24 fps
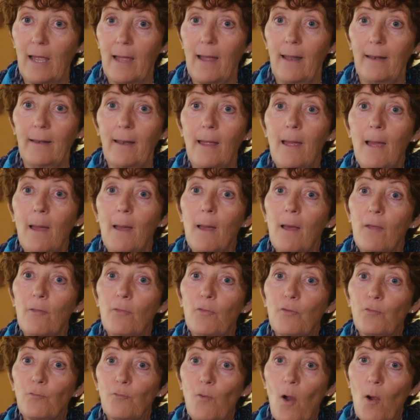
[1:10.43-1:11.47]
And
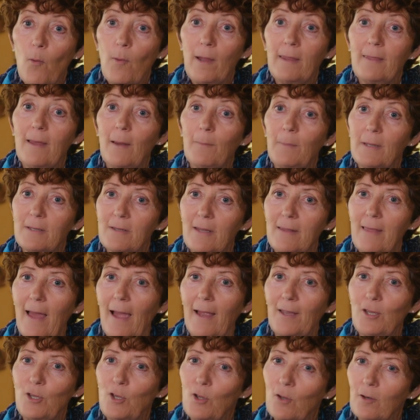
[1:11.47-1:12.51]
throwing them into
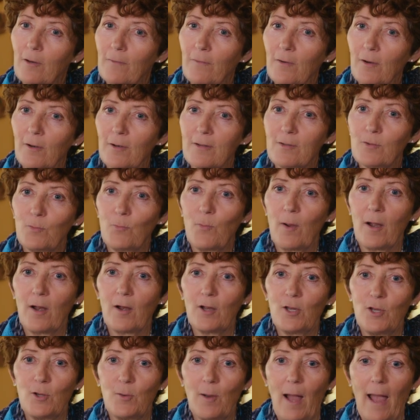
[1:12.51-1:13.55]
that universe where
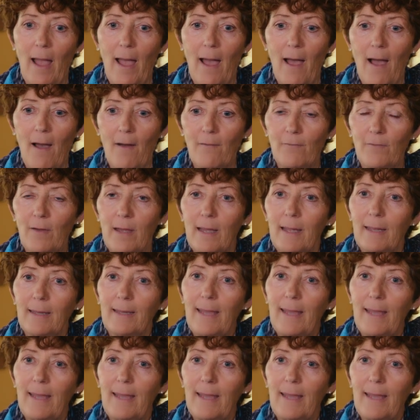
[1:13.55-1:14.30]
you have